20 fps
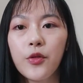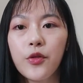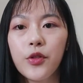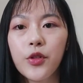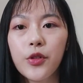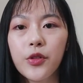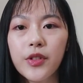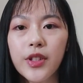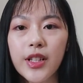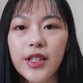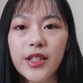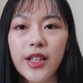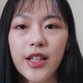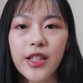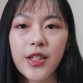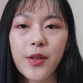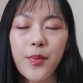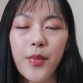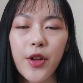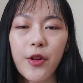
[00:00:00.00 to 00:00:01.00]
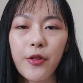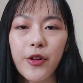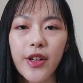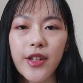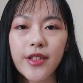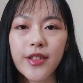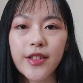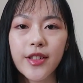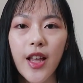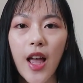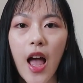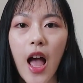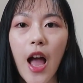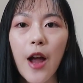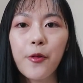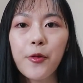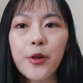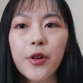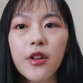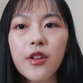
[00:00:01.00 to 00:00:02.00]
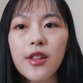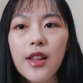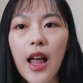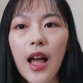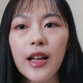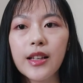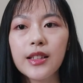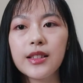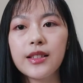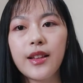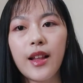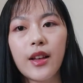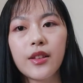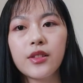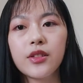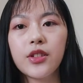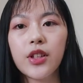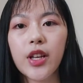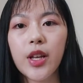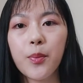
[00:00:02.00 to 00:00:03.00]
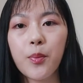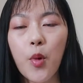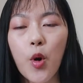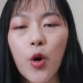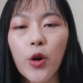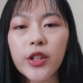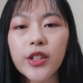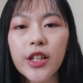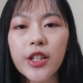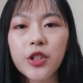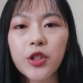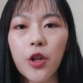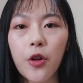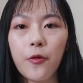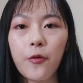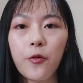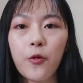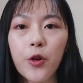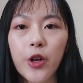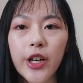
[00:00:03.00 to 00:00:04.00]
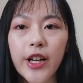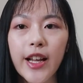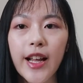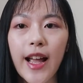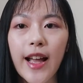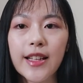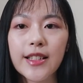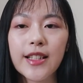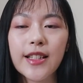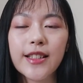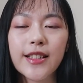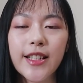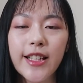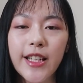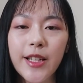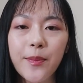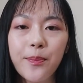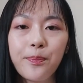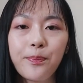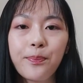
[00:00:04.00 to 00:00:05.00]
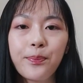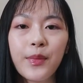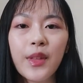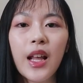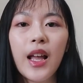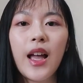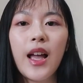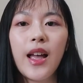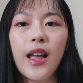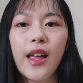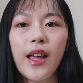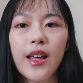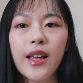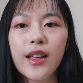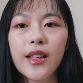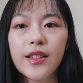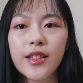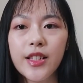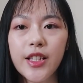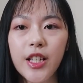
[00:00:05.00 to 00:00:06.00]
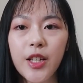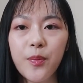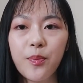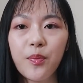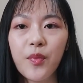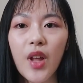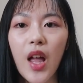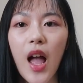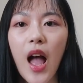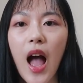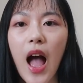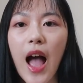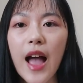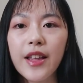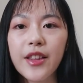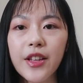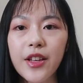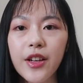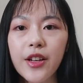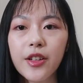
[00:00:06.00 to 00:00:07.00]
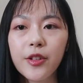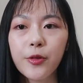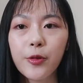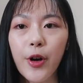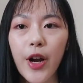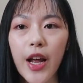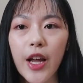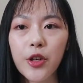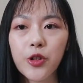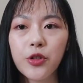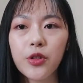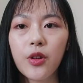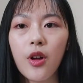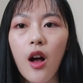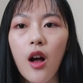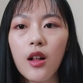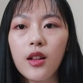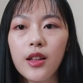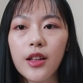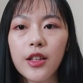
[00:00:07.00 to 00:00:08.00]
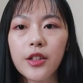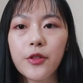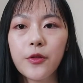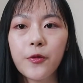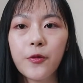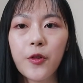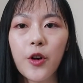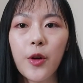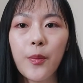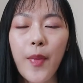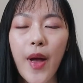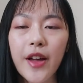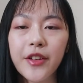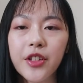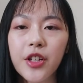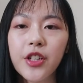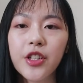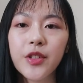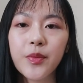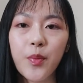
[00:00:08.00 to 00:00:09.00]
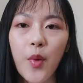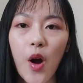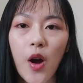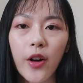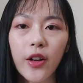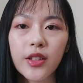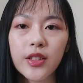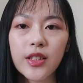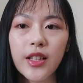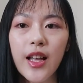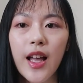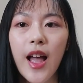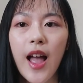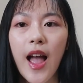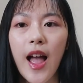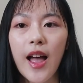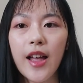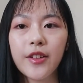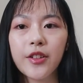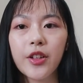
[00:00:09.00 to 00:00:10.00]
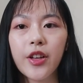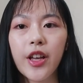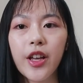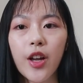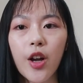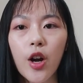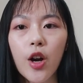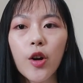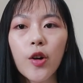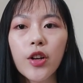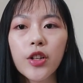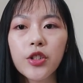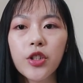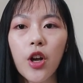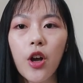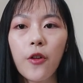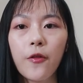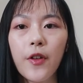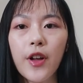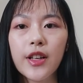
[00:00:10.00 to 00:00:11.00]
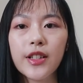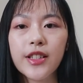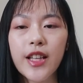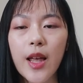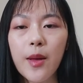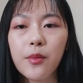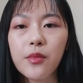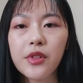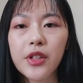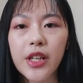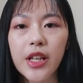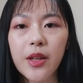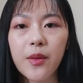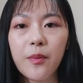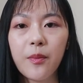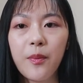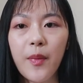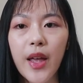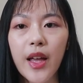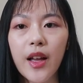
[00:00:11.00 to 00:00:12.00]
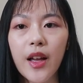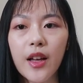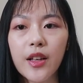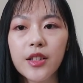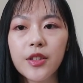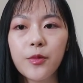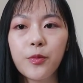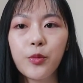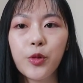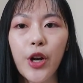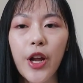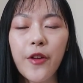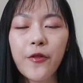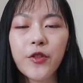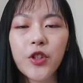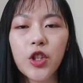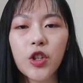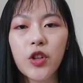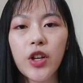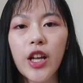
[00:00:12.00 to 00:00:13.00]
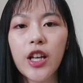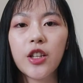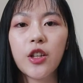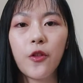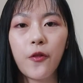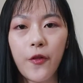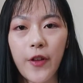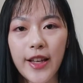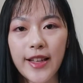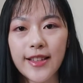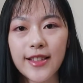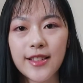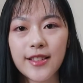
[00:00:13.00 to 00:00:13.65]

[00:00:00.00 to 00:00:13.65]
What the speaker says: Through this experience, I realized that the importance of working as a team. In a team, idea crash calls for better sparks and encourage of assembling make us brave to innovate.